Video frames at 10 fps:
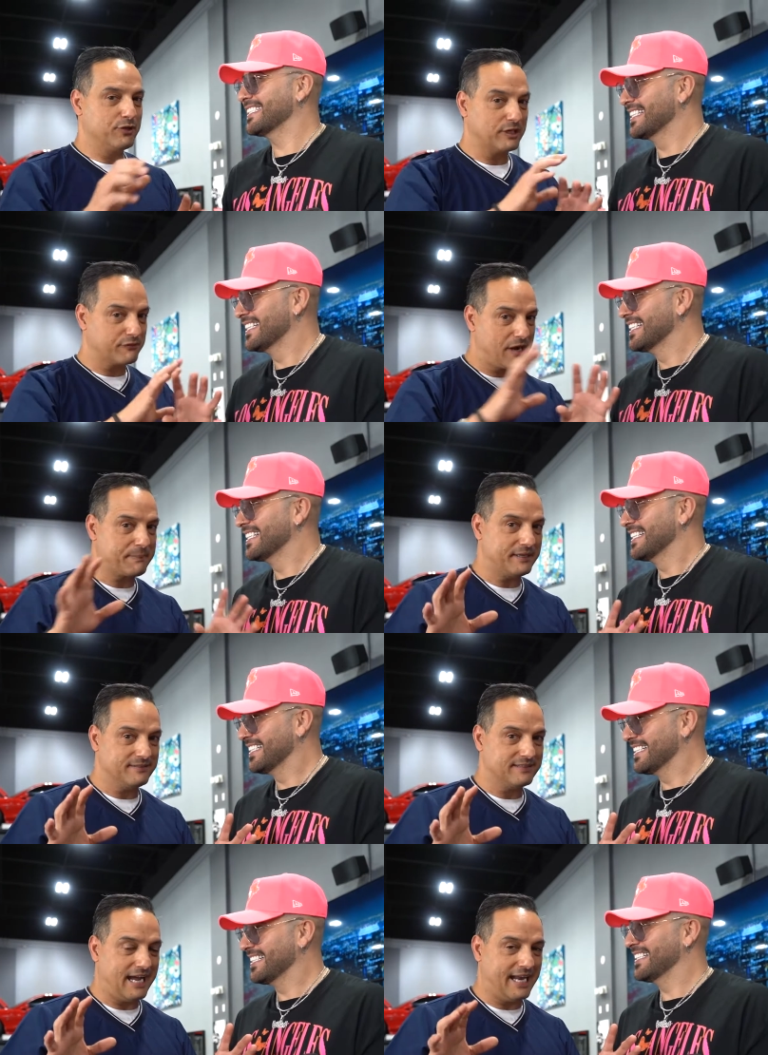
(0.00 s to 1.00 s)
Speaker 1: they're gonna wrap it,
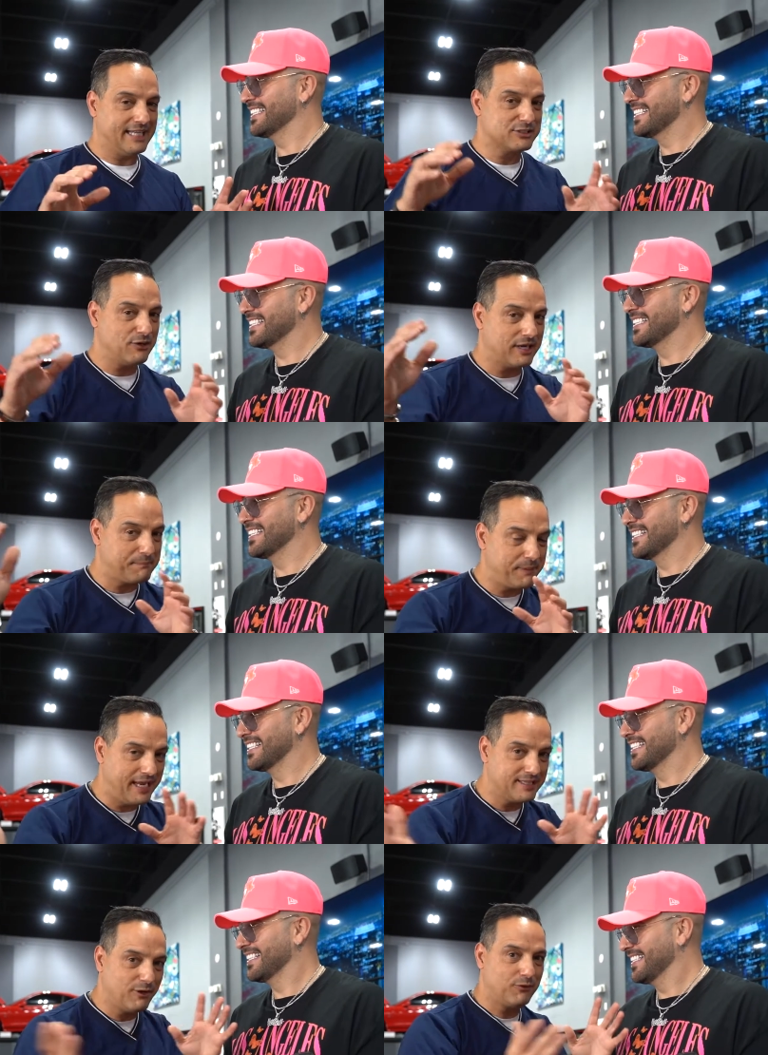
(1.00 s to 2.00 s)
and he's gonna
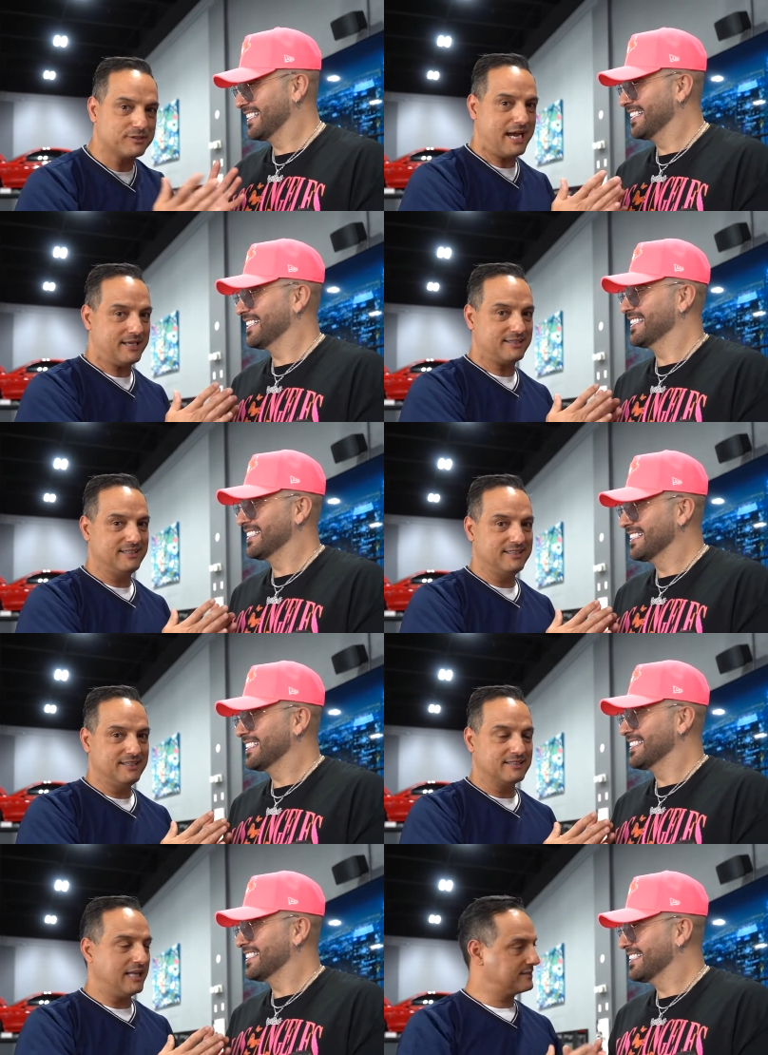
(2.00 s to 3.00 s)
paint the whole yacht.
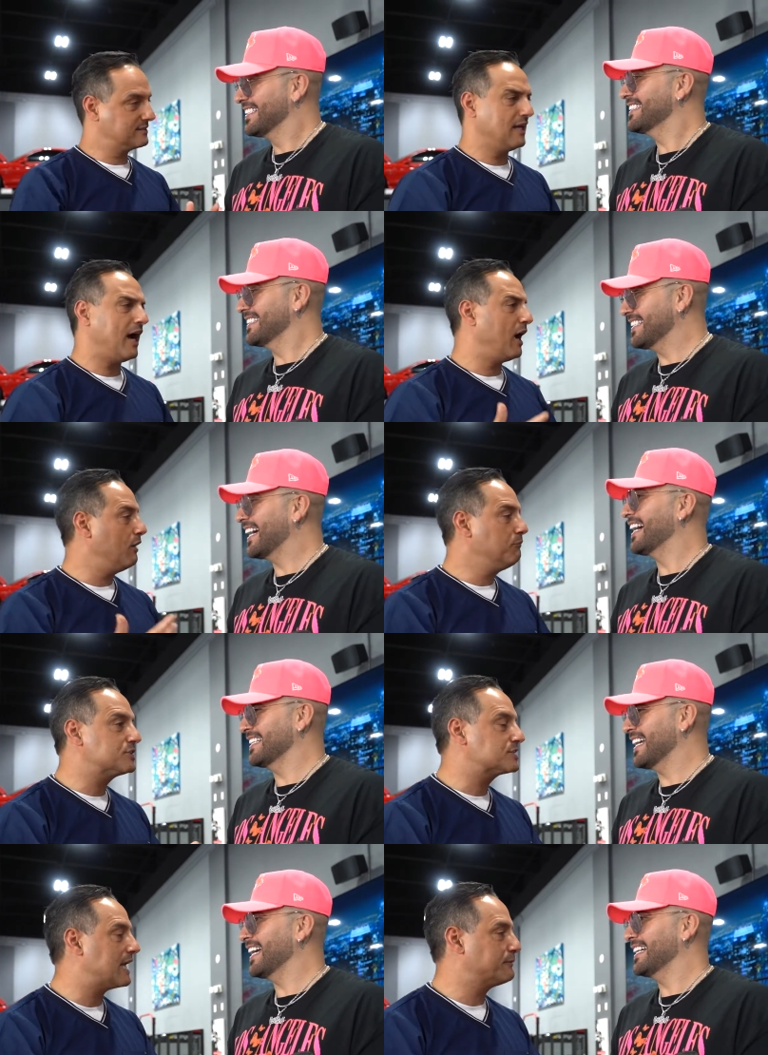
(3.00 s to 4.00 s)
That how yeah, much
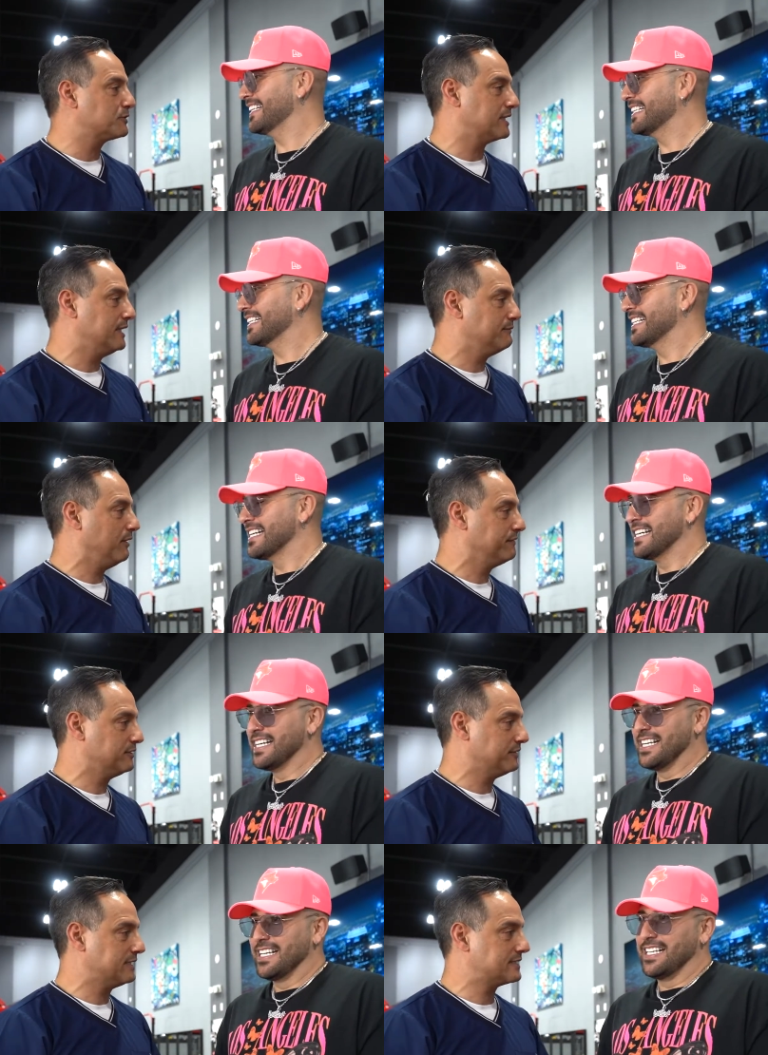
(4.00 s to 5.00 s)
yeah. time does he get involved?
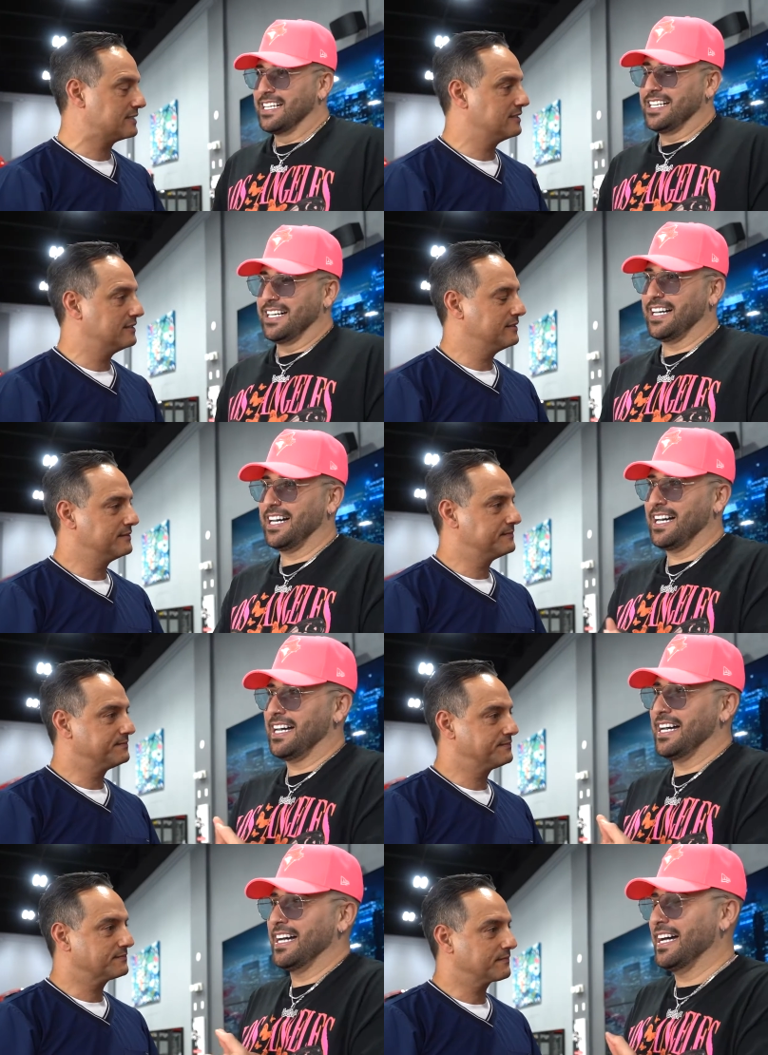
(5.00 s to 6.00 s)

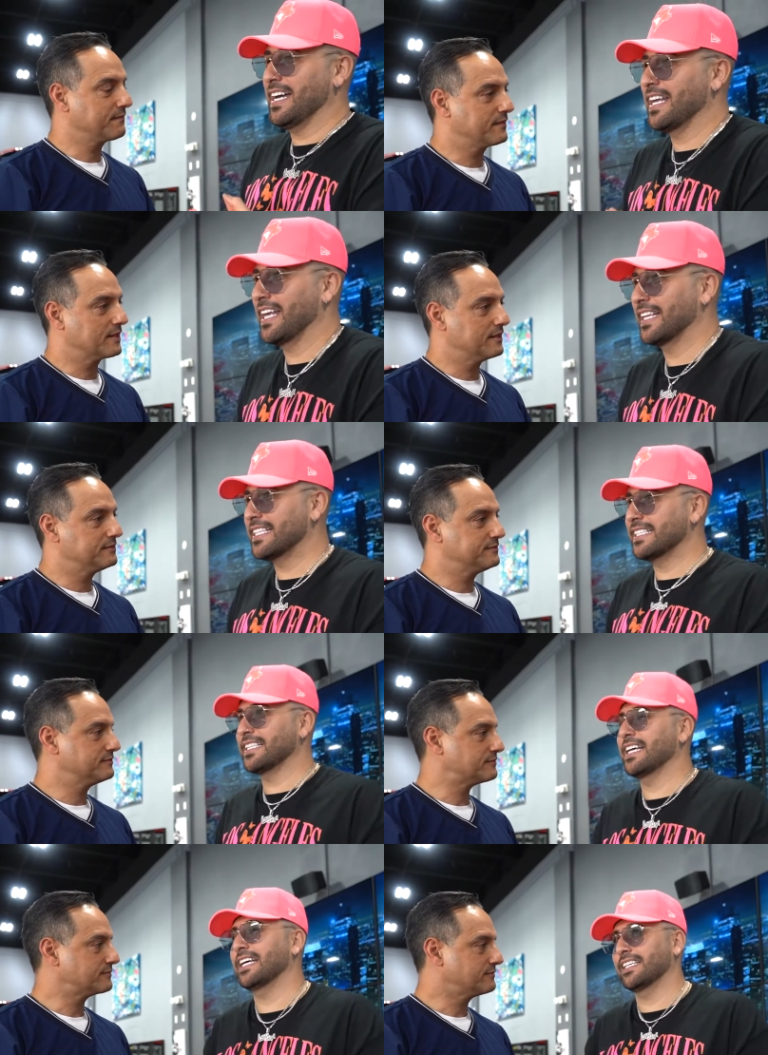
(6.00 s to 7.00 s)
Speaker 2: Uh,
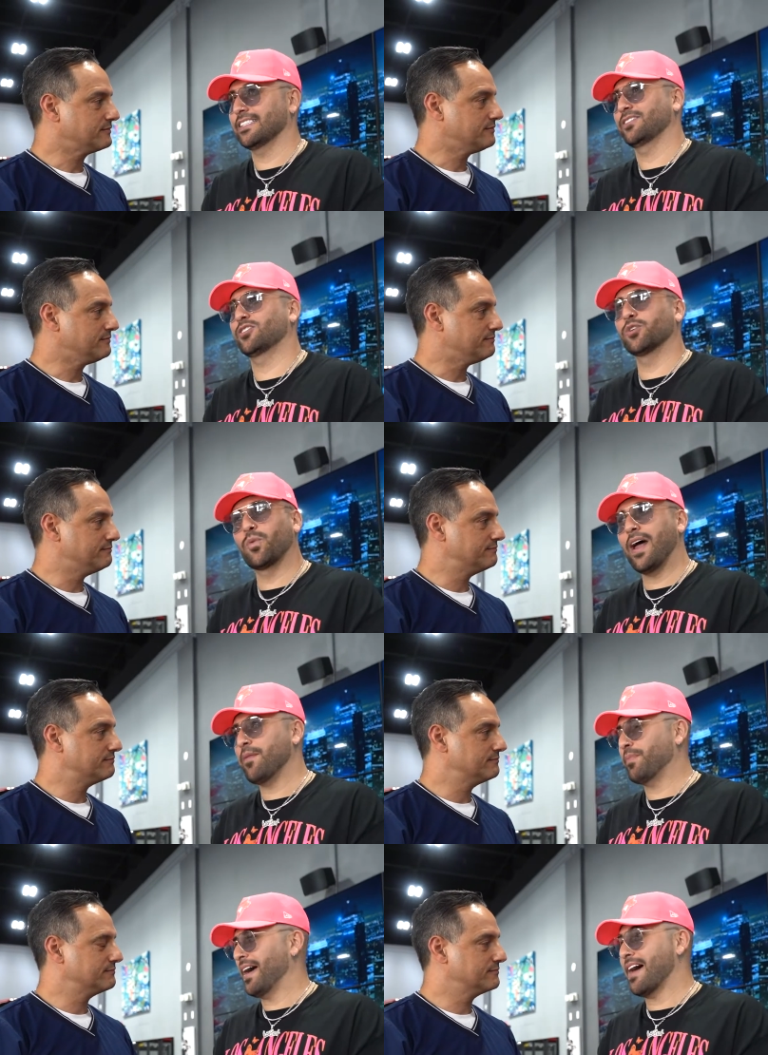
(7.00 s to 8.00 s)
mm, to wrap,
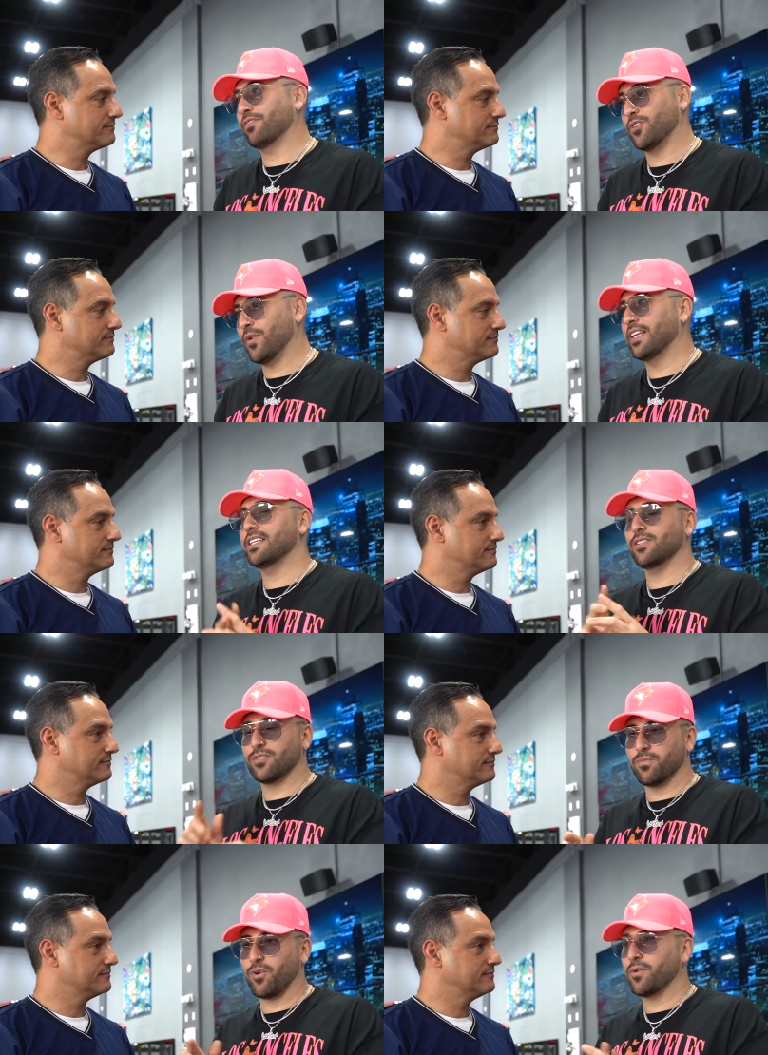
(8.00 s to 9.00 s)
I have no idea.
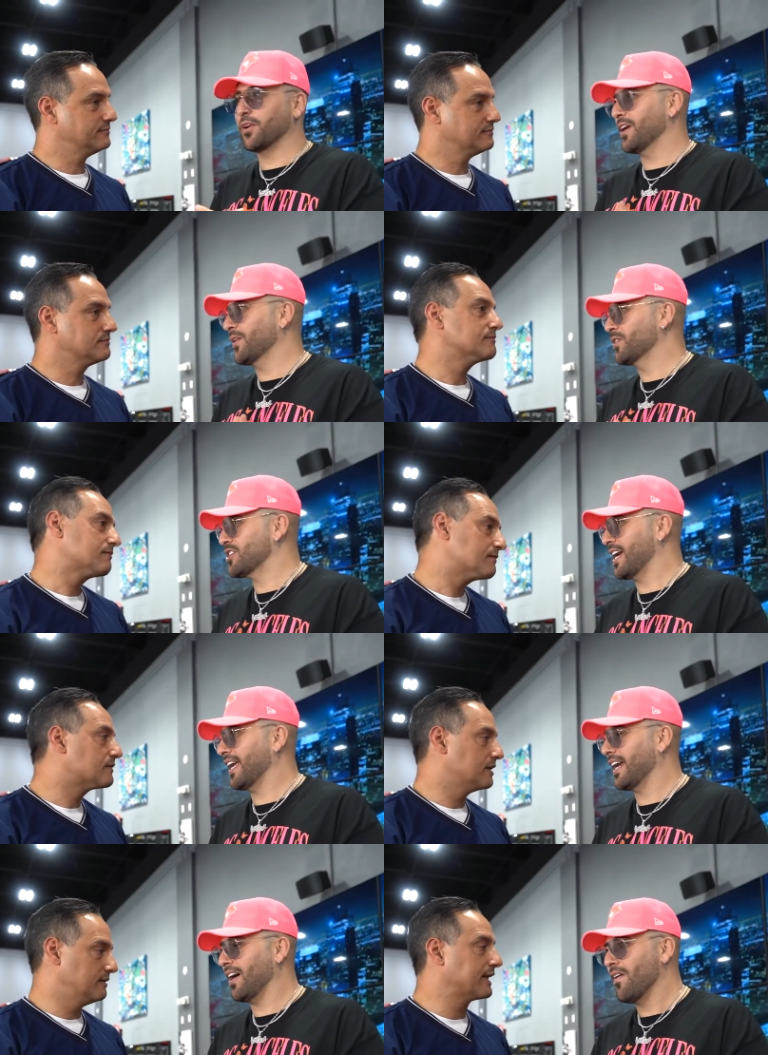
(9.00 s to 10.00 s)
Tomorrow we're gonna go check
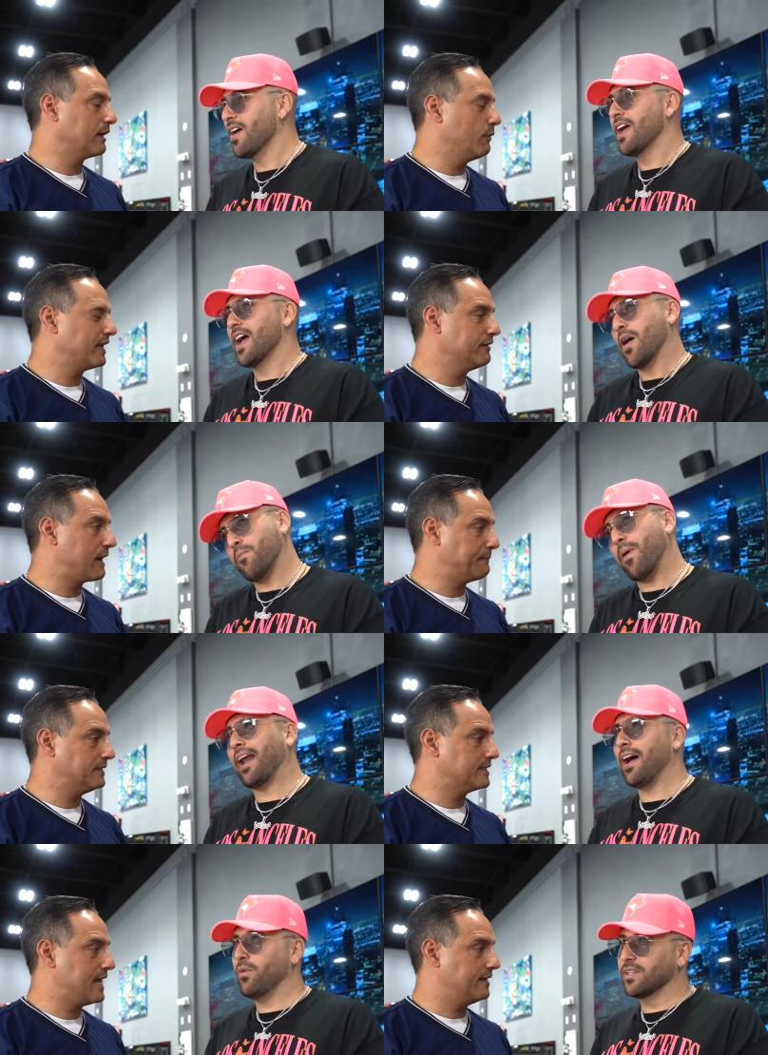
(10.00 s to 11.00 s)
it out. Like a weekend wrap. But
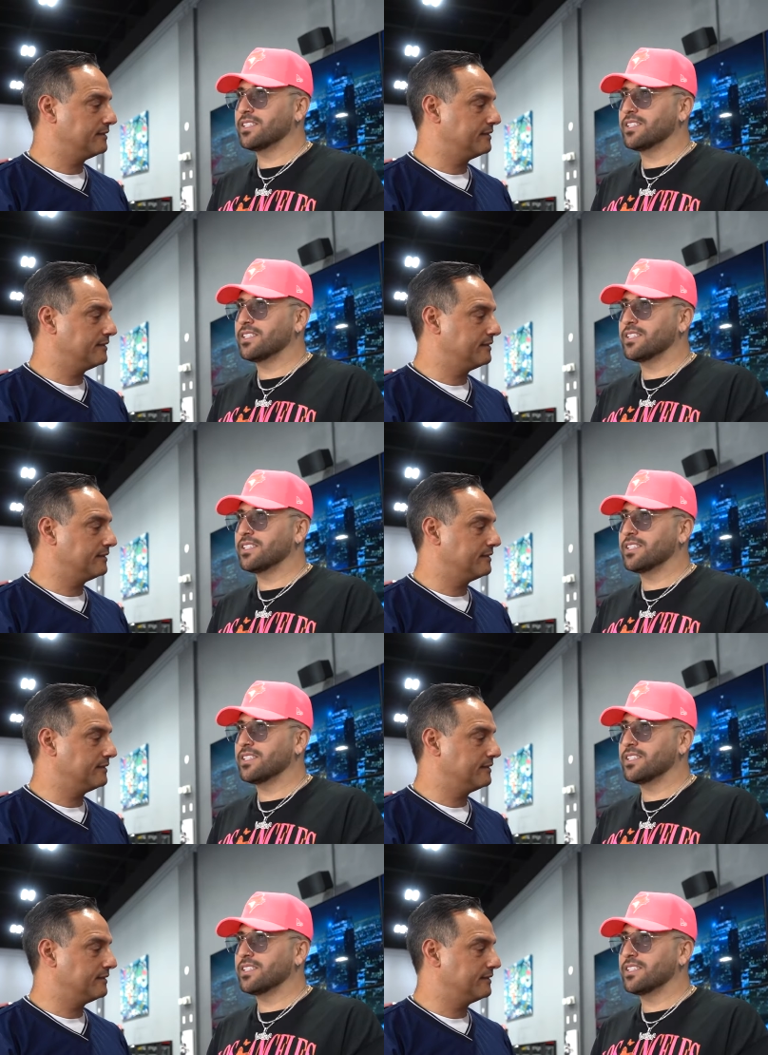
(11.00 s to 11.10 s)
I would